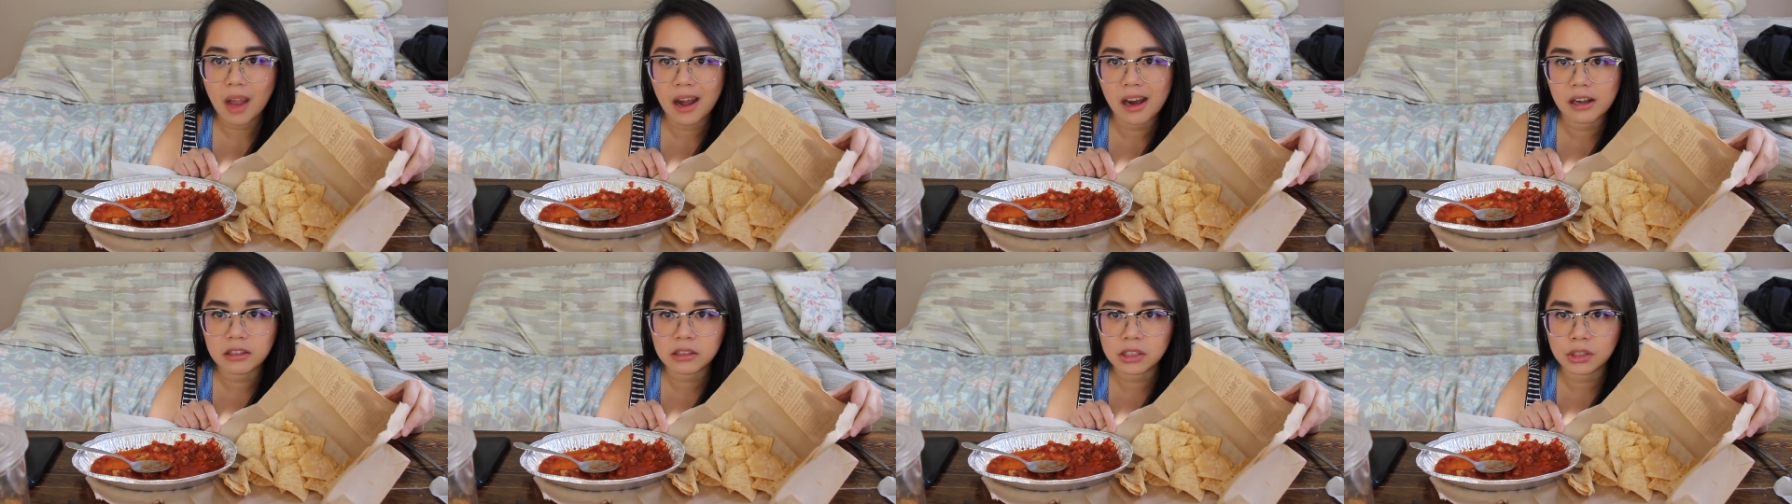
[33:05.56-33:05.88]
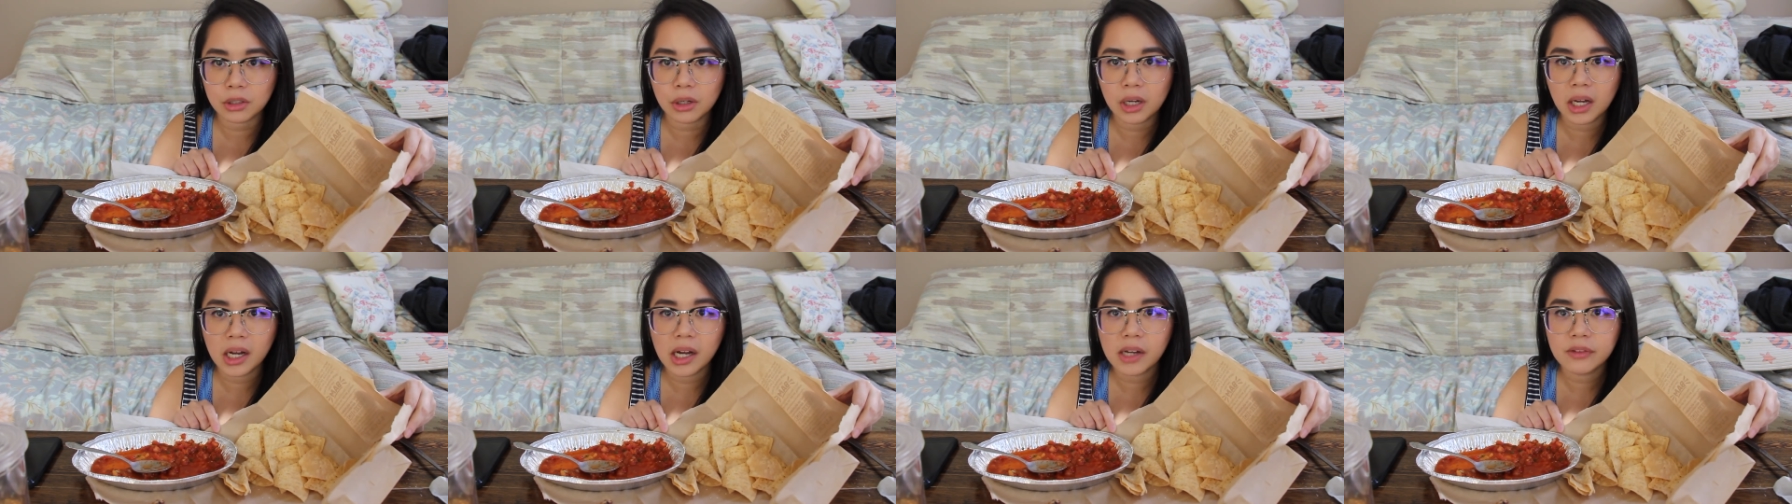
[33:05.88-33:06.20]
I
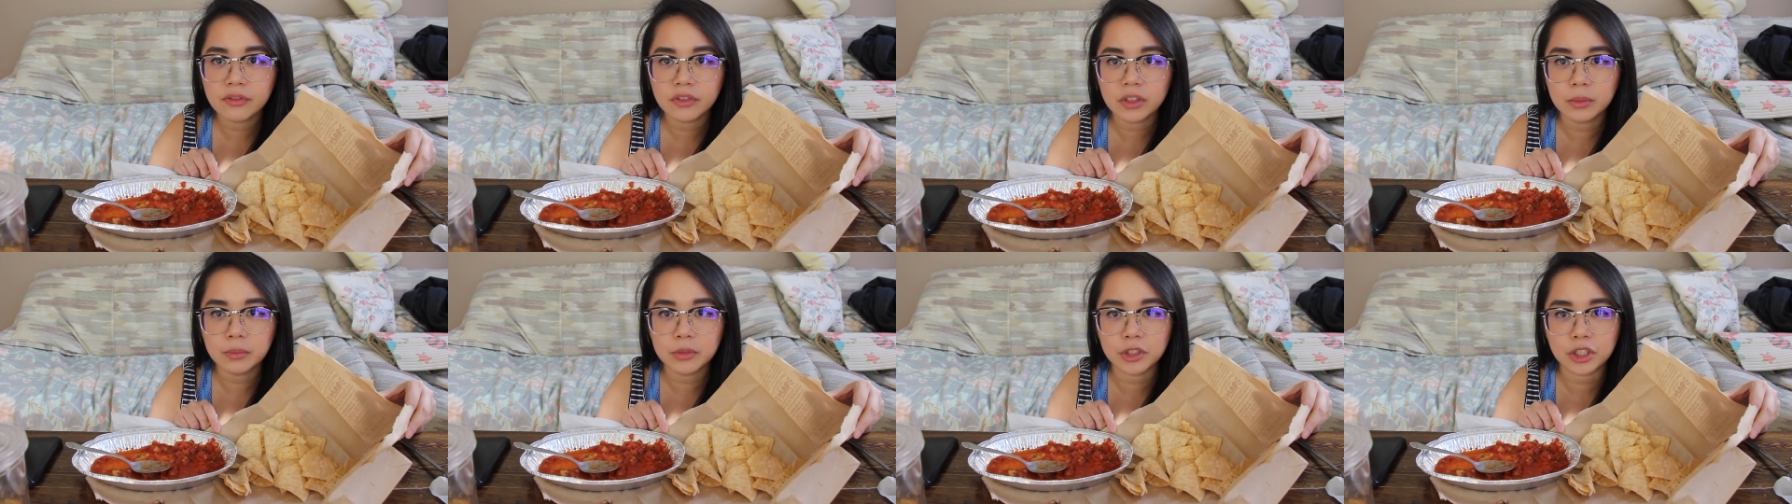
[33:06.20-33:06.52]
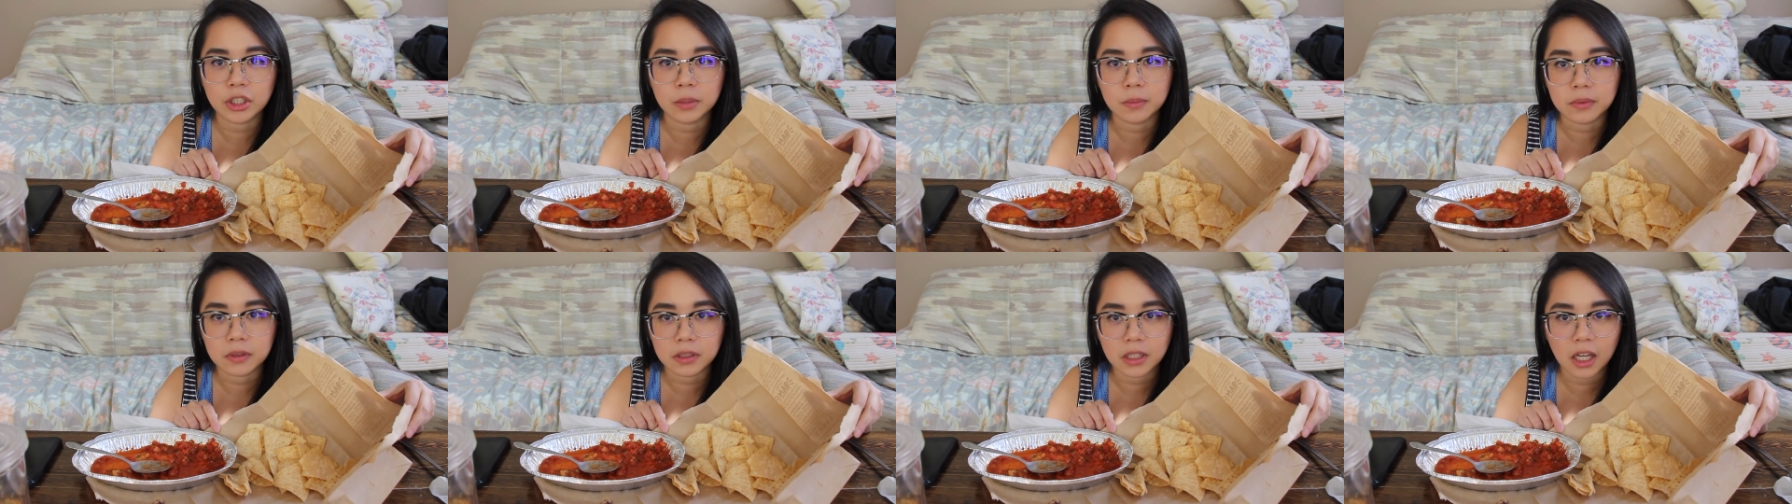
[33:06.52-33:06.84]
still have some
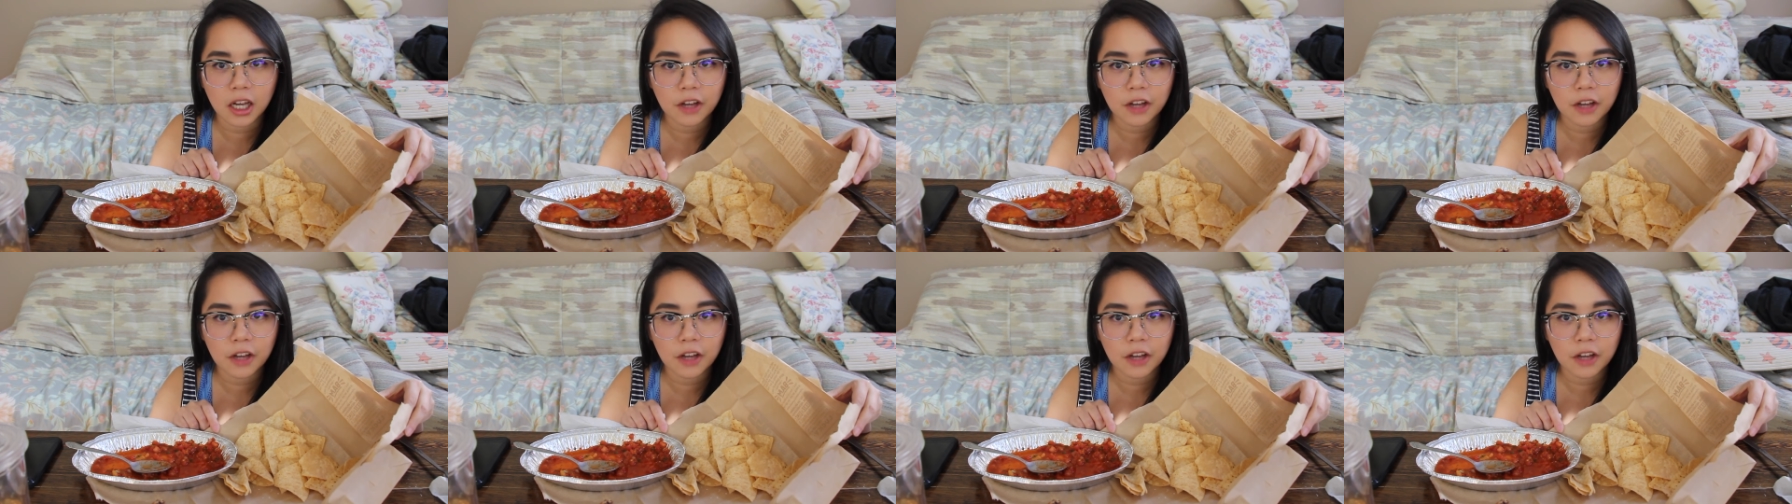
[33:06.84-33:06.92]
chips